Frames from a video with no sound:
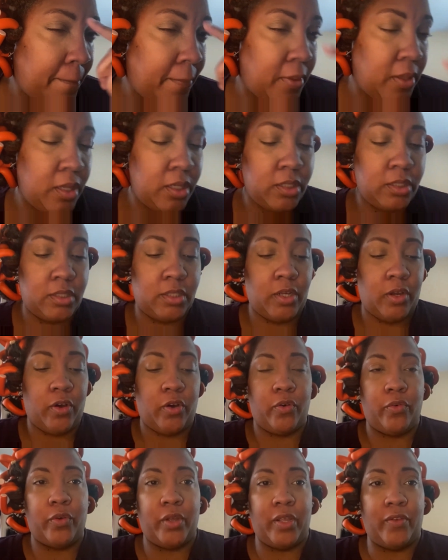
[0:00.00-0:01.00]

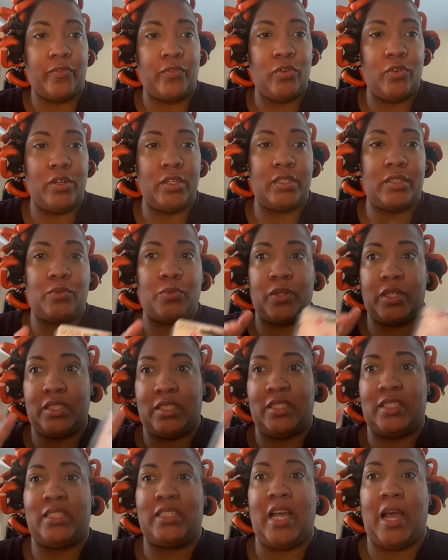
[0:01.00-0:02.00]
So if you just wanted to
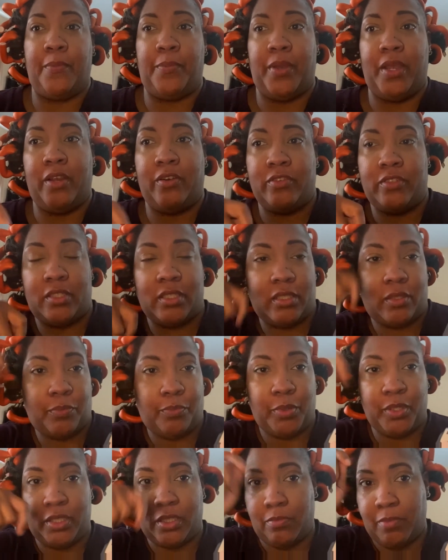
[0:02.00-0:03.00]
stop here and just
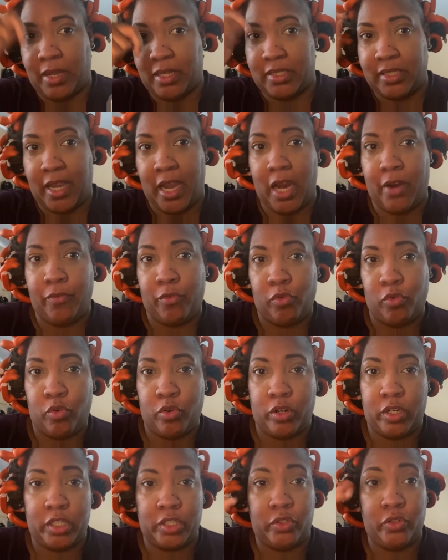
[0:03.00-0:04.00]
put your mascara on
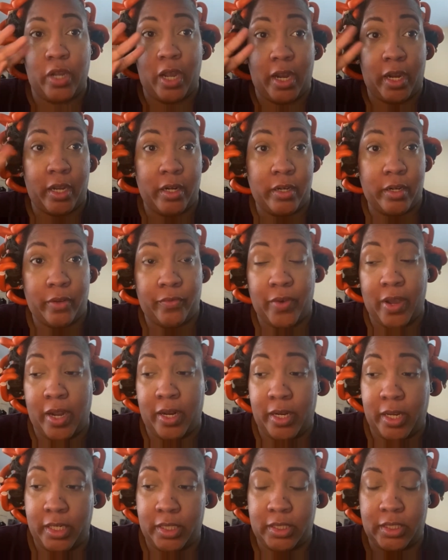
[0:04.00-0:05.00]
because you got good enough
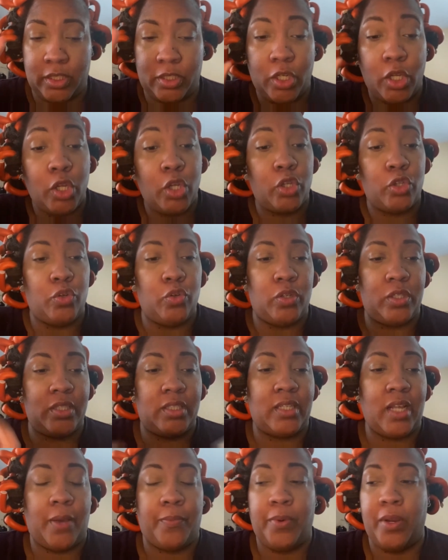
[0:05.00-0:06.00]
eyelashes, you can
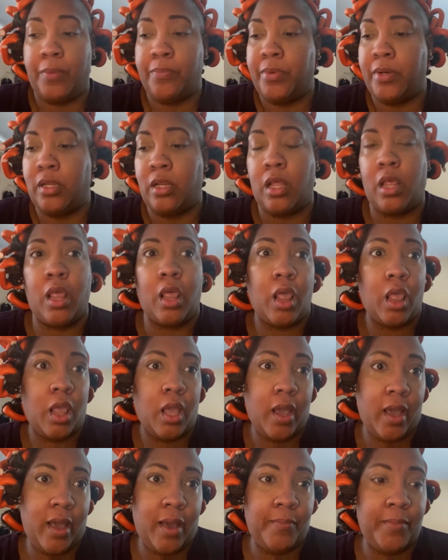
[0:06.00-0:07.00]
stop here. But
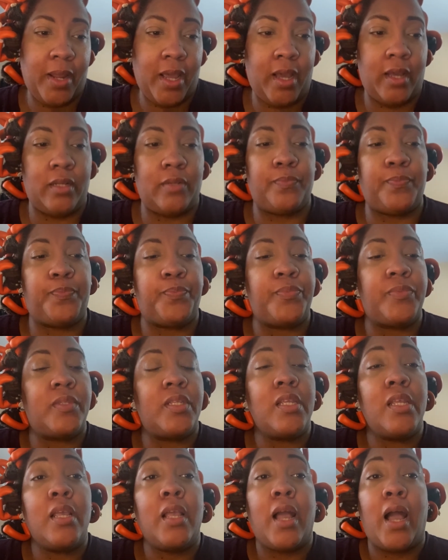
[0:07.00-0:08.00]
I'm not
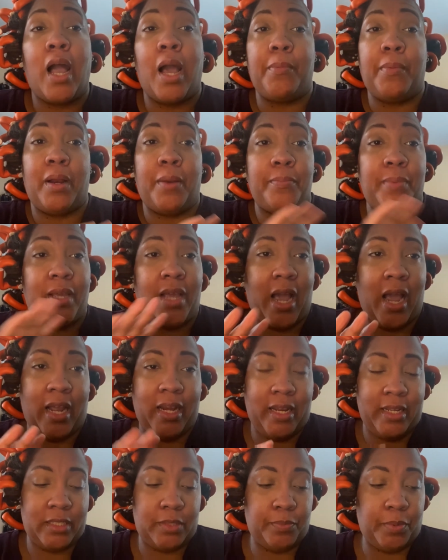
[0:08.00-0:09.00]
a big
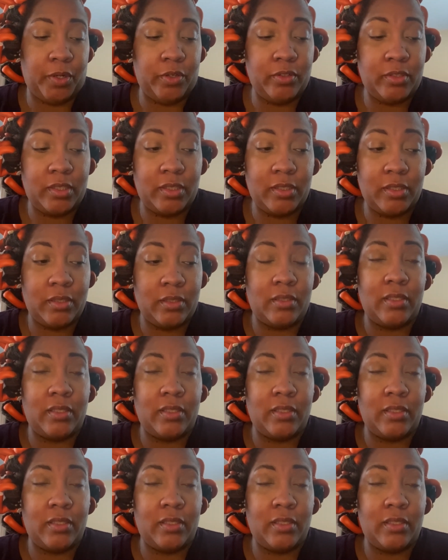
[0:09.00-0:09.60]
eyelash person.